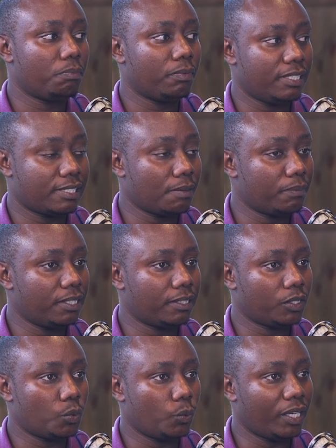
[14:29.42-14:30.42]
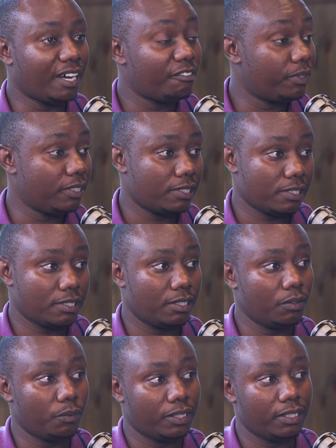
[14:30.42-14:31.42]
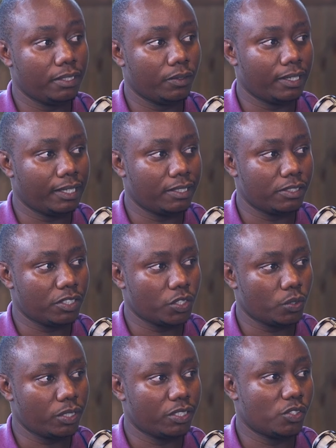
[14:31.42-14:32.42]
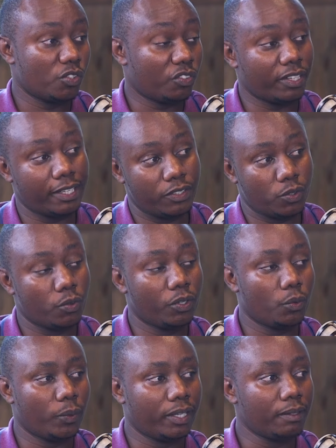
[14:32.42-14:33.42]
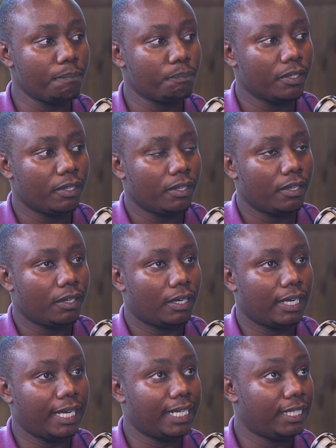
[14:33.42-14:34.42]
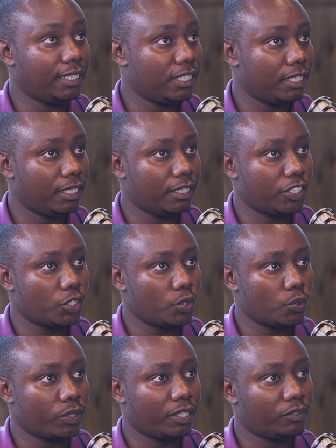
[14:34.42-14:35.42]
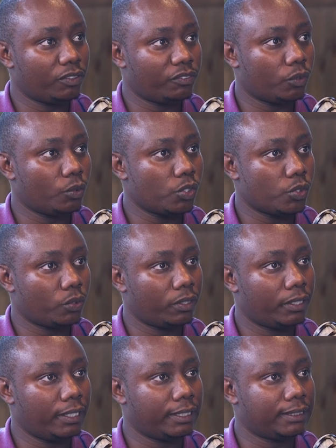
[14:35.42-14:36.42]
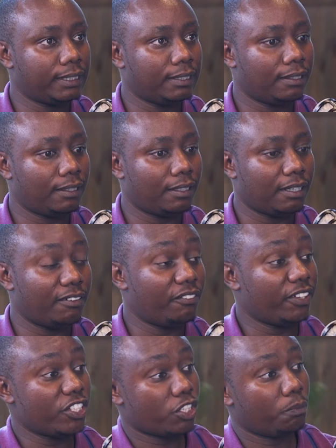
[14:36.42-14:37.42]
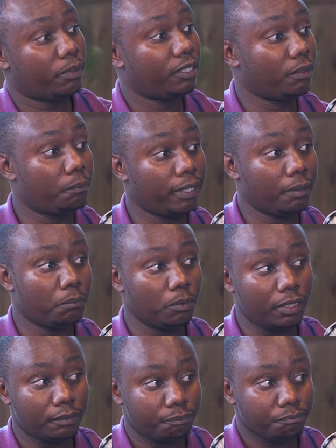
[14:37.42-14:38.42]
it's something that we have been testing within the organization, and so far it's going well. And in addition to that, we've also created a venture building playbook